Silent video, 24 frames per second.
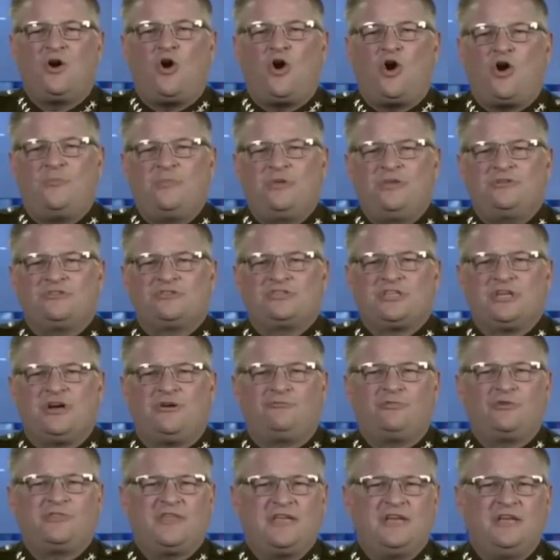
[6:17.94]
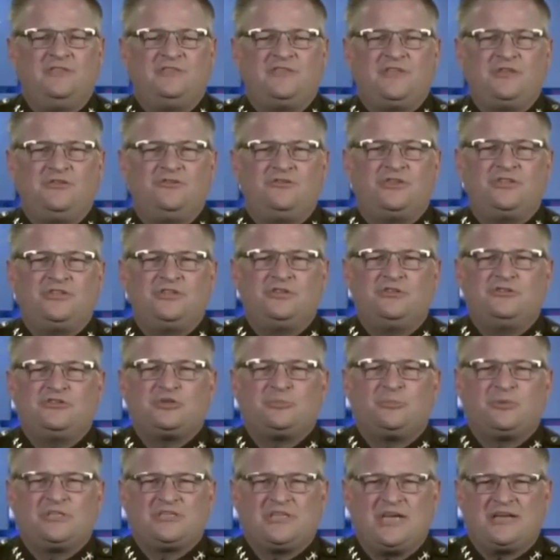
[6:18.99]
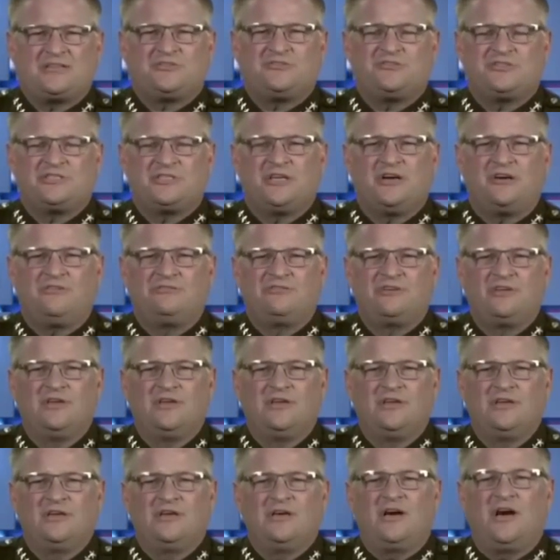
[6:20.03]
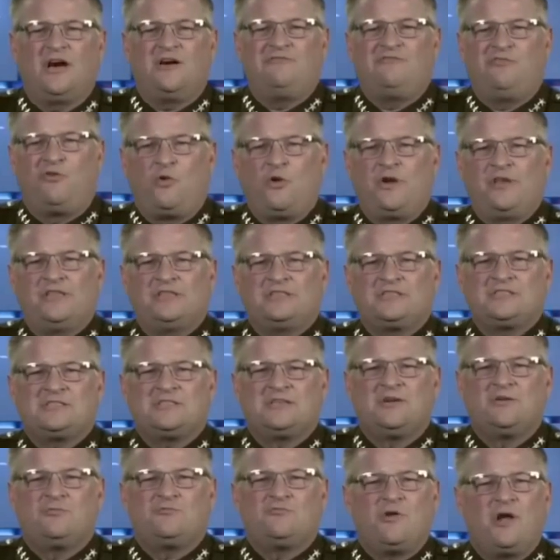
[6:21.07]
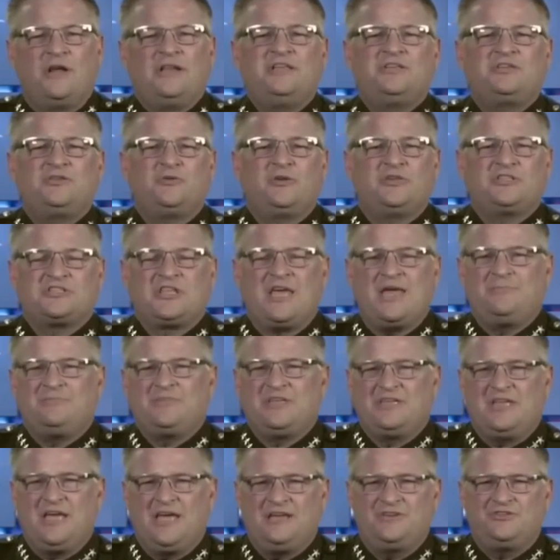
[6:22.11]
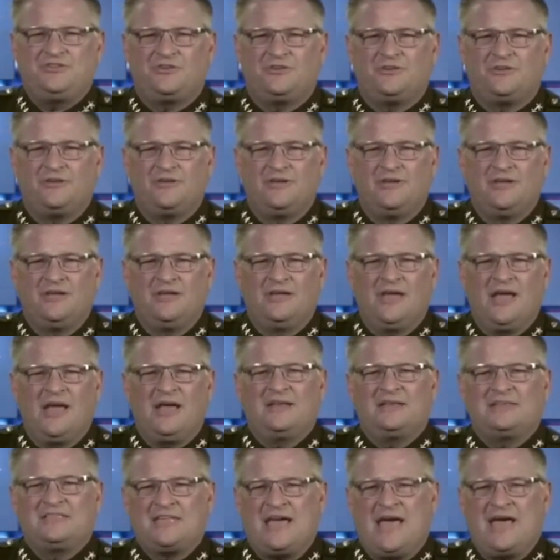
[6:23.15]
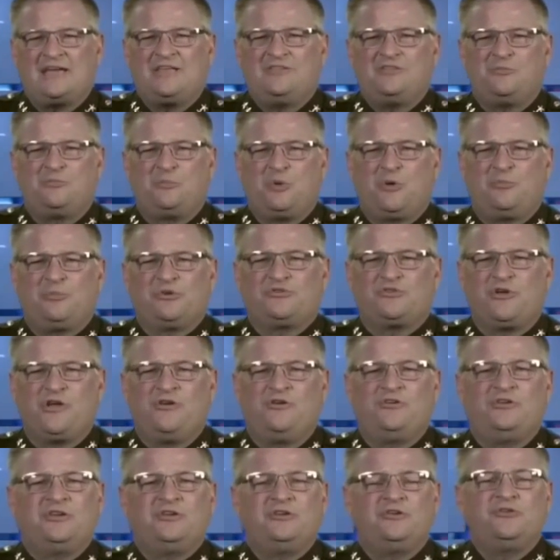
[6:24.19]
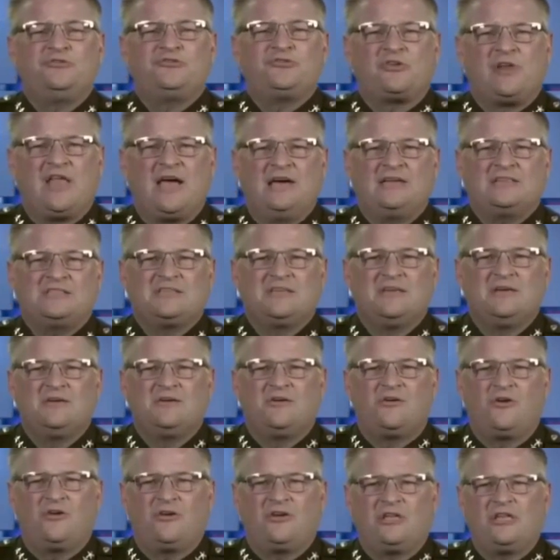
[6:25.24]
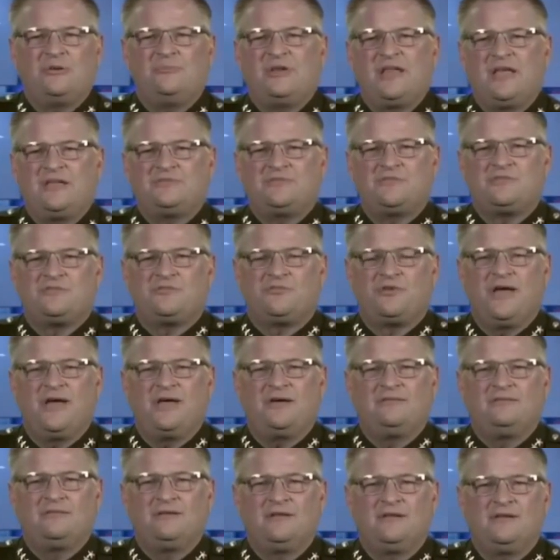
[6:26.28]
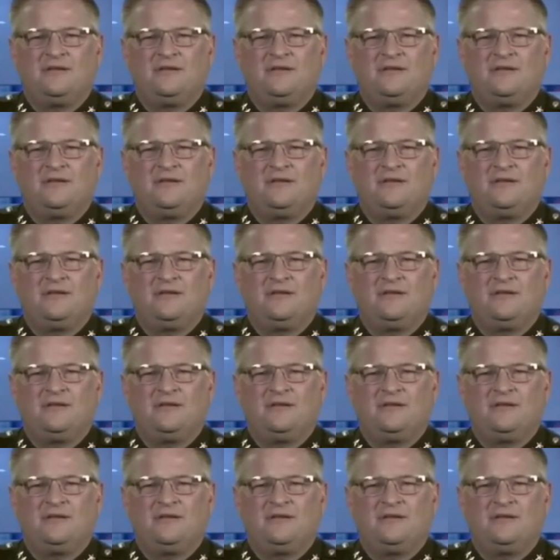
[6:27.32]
Arming yourself with anything you can use to protect yourself. Avoidance, running to escape the danger, and attacking the perpetrator to neutralize or eliminate the threat.